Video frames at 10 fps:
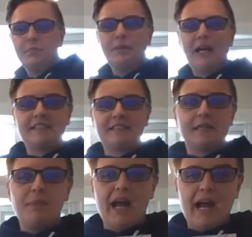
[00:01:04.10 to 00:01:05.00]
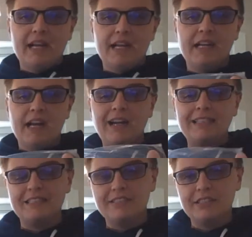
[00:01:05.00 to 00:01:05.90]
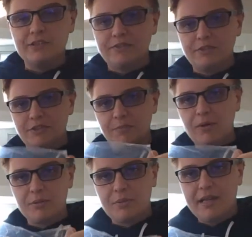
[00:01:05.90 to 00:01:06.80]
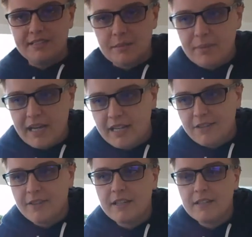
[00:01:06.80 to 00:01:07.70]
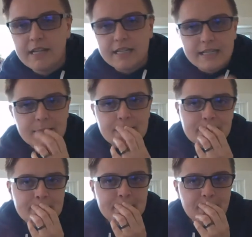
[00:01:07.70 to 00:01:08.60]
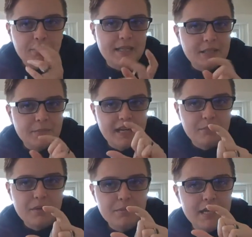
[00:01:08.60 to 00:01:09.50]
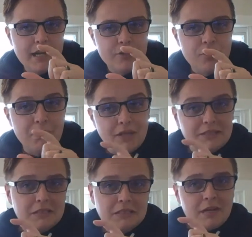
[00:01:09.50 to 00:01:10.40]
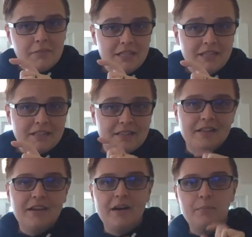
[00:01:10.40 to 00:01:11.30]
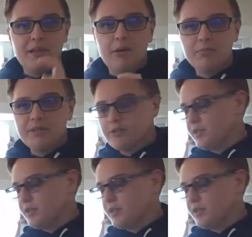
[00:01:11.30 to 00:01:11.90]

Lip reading: of plastic bag. Ideally, you'll have a smaller plastic bag. Think like the plastic bag that maybe extra buttons come in. That would be a